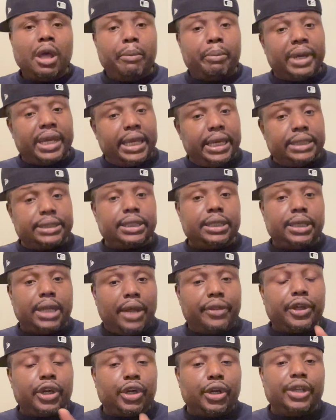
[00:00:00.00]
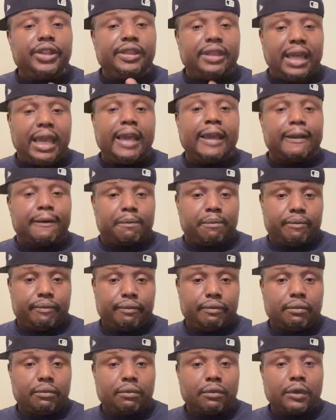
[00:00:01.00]
But here's another good thing.
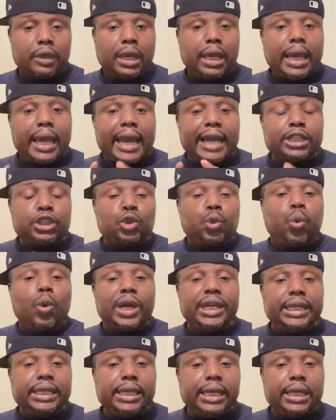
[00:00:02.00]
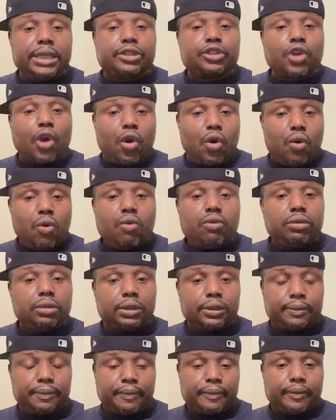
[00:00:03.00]
At 20 years old,
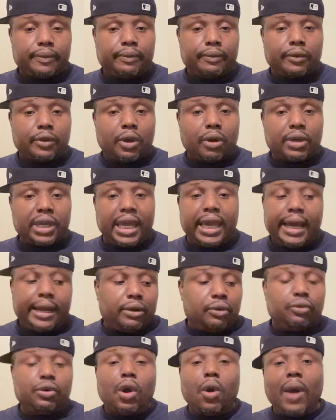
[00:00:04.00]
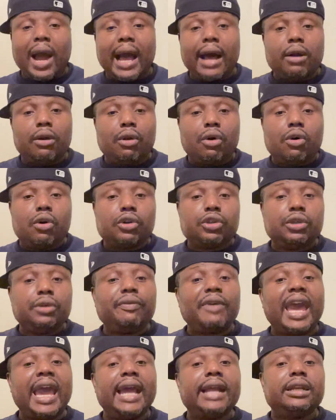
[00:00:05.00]
okay, I don't know how long you've
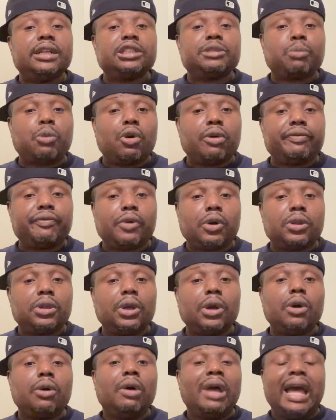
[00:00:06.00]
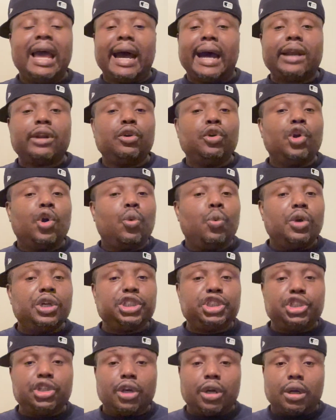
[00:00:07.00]
had this portfolio. I don't know
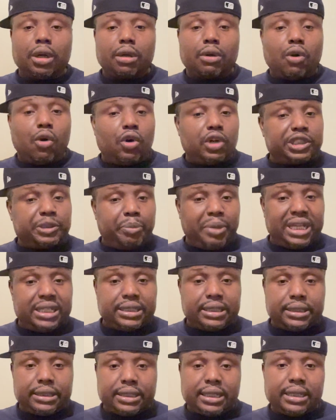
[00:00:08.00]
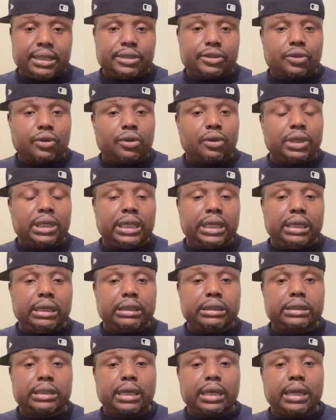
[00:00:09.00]
what your cost basis is on
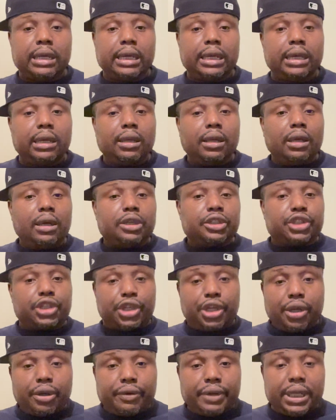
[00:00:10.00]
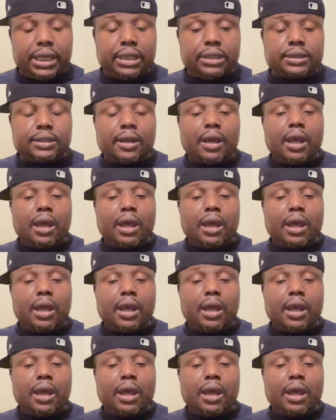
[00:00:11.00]
these securities.